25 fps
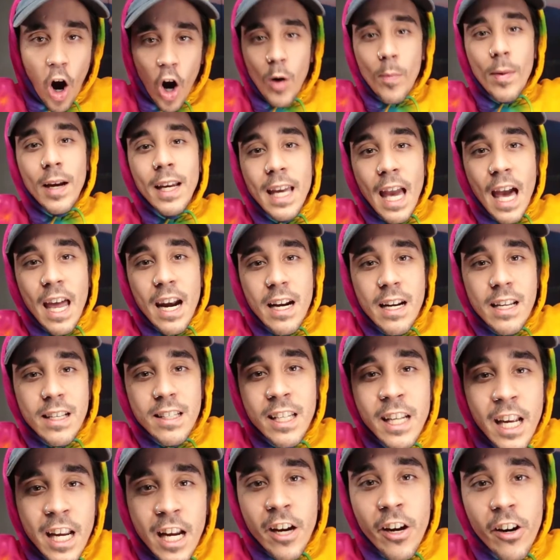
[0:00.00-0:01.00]
Armageddon
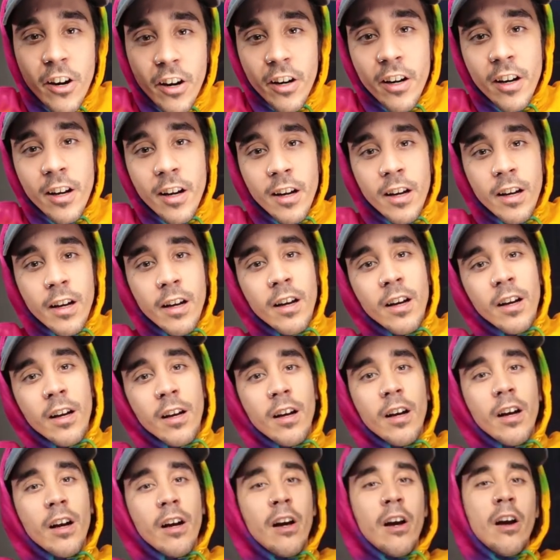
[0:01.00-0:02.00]
is here!
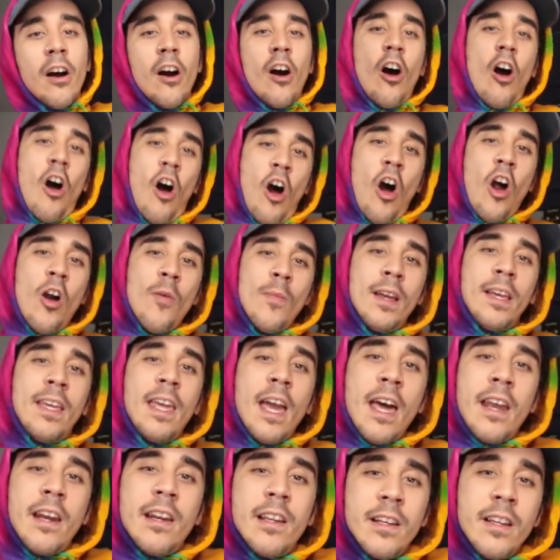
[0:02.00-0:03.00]

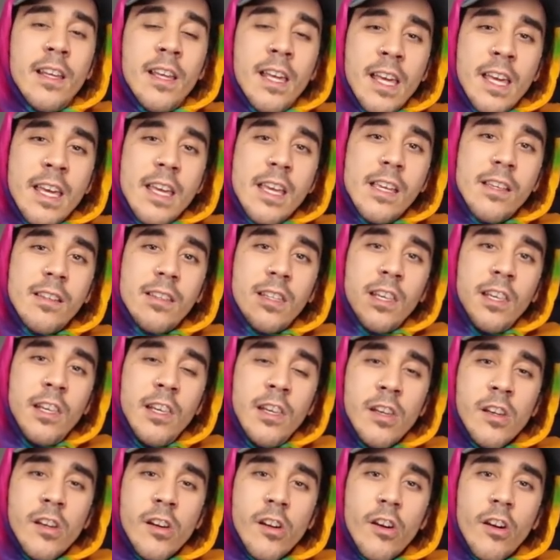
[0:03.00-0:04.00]
Armageddon is
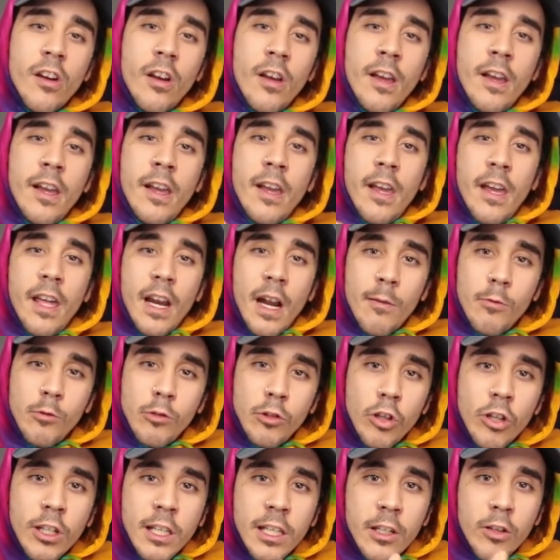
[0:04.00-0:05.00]
here, and
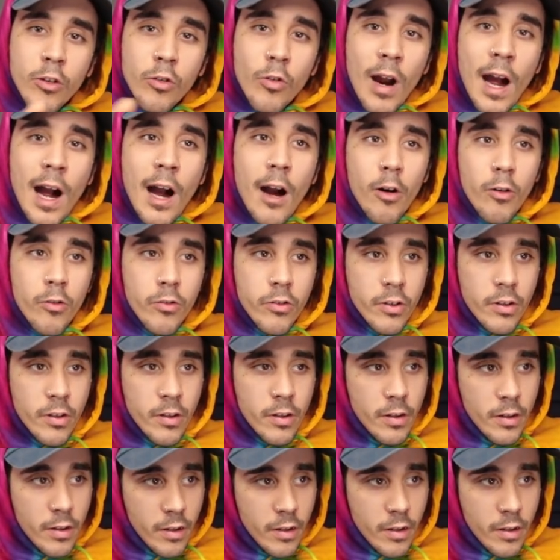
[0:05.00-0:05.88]
I'm looking around,